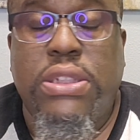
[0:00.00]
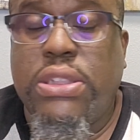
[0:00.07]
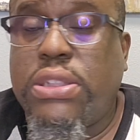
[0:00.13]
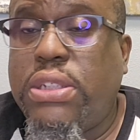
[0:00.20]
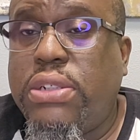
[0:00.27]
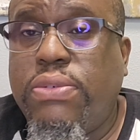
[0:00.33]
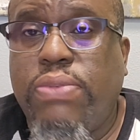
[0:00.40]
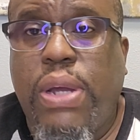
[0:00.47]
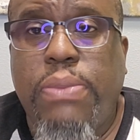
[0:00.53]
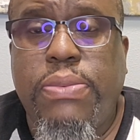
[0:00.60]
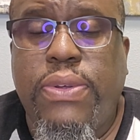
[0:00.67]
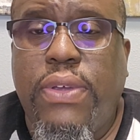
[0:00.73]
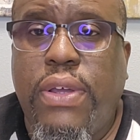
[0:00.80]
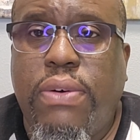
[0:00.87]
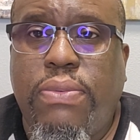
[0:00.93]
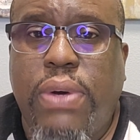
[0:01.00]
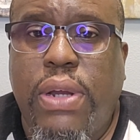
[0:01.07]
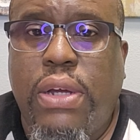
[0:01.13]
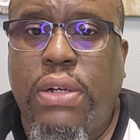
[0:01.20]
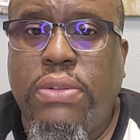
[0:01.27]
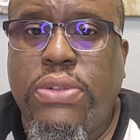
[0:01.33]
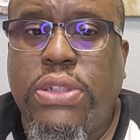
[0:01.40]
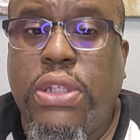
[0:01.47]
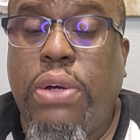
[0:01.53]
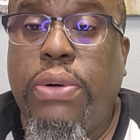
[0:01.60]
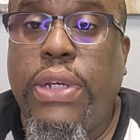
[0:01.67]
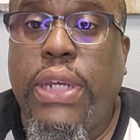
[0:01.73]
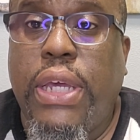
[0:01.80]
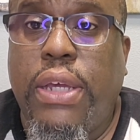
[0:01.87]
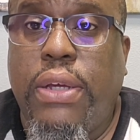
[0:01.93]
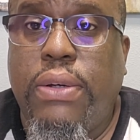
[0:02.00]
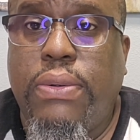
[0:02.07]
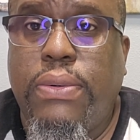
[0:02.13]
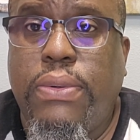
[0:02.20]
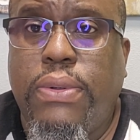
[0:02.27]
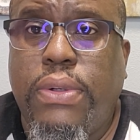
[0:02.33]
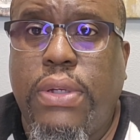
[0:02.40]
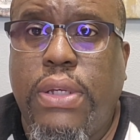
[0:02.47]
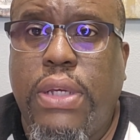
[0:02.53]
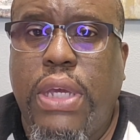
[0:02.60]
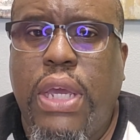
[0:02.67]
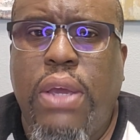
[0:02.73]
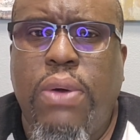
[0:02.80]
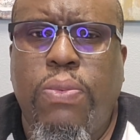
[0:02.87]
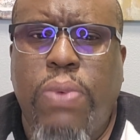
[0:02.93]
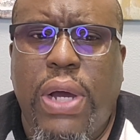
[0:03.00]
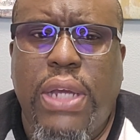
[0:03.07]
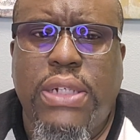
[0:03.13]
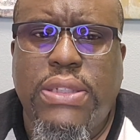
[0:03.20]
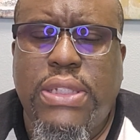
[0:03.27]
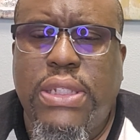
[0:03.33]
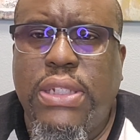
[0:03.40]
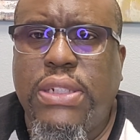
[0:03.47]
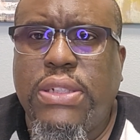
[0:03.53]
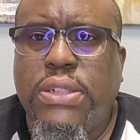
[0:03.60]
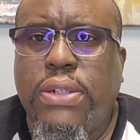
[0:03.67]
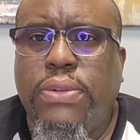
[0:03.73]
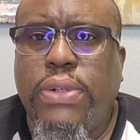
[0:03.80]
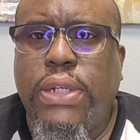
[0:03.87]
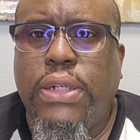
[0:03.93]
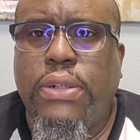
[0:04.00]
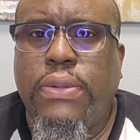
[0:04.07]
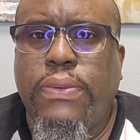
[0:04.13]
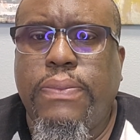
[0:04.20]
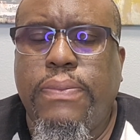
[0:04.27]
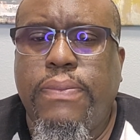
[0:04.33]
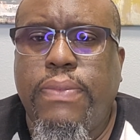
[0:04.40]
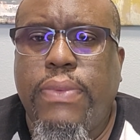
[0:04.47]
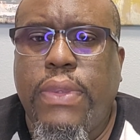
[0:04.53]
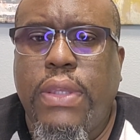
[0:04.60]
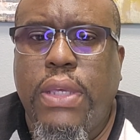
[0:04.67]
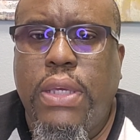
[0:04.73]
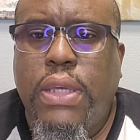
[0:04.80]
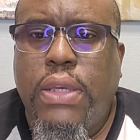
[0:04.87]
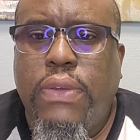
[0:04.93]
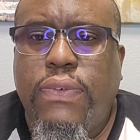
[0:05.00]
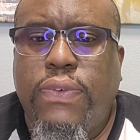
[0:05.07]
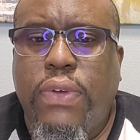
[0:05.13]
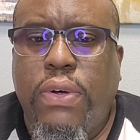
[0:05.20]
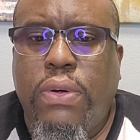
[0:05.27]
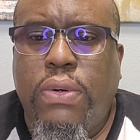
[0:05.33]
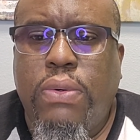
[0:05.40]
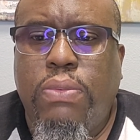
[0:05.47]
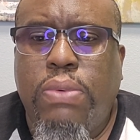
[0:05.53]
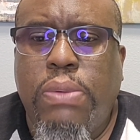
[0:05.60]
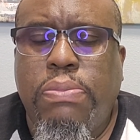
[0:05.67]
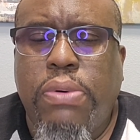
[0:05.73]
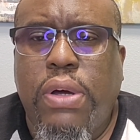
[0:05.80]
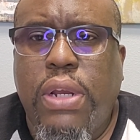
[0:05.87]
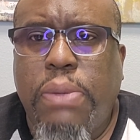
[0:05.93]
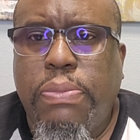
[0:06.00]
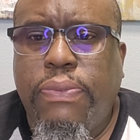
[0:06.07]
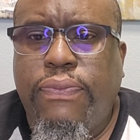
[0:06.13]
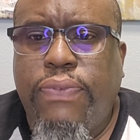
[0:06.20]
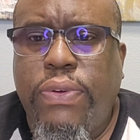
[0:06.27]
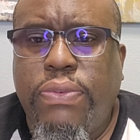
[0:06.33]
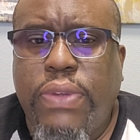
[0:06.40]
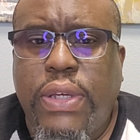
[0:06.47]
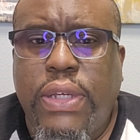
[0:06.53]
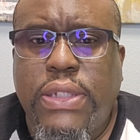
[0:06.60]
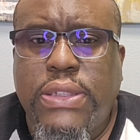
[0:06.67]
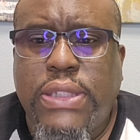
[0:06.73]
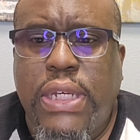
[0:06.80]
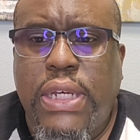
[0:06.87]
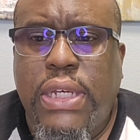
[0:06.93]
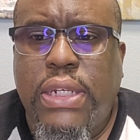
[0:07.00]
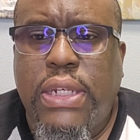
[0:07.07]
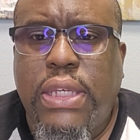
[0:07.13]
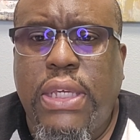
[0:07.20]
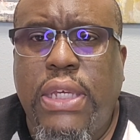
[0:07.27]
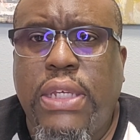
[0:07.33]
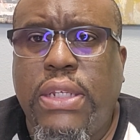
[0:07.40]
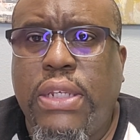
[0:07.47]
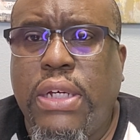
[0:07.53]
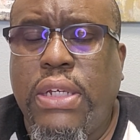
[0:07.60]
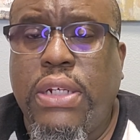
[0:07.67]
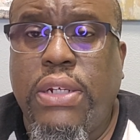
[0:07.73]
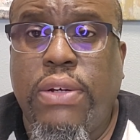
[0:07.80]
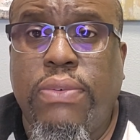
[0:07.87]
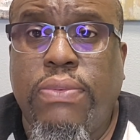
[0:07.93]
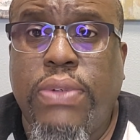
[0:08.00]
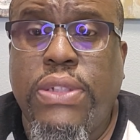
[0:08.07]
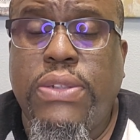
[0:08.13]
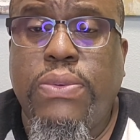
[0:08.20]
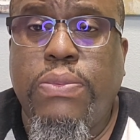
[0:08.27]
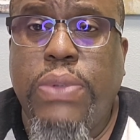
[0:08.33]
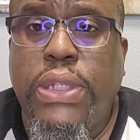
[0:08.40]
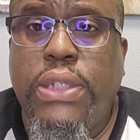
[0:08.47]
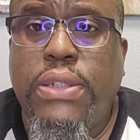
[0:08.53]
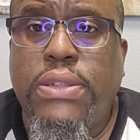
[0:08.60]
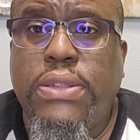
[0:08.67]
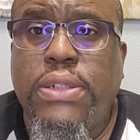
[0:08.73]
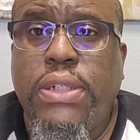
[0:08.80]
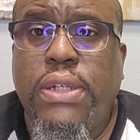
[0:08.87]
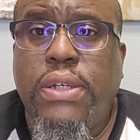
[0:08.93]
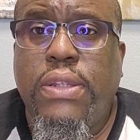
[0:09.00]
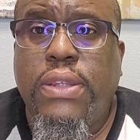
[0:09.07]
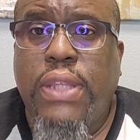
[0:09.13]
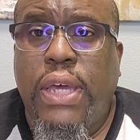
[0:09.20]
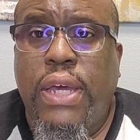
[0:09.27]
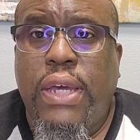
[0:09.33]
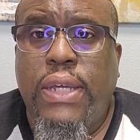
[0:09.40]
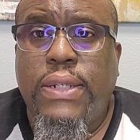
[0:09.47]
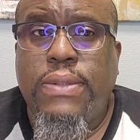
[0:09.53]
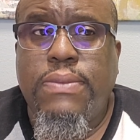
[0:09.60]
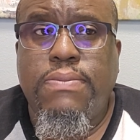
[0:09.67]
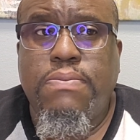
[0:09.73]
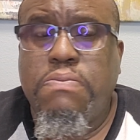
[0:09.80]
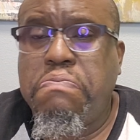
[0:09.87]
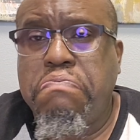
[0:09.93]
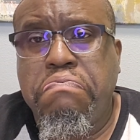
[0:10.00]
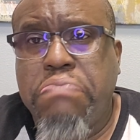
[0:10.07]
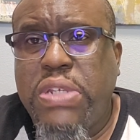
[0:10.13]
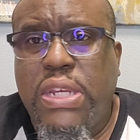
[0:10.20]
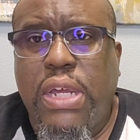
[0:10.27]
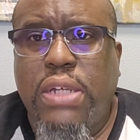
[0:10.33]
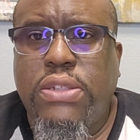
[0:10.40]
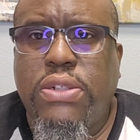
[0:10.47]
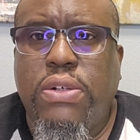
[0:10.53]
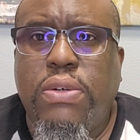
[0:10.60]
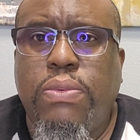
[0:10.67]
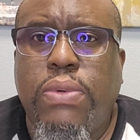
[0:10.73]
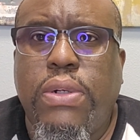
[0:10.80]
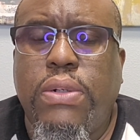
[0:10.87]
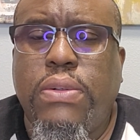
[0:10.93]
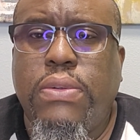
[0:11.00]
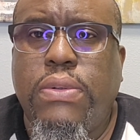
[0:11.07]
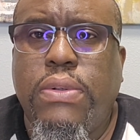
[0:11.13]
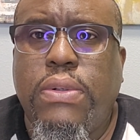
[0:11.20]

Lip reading: couldn't wrap his head around slowing down. And why does he need to slow down? So we brought up a few things that he had done in the recent weeks that did not turn well.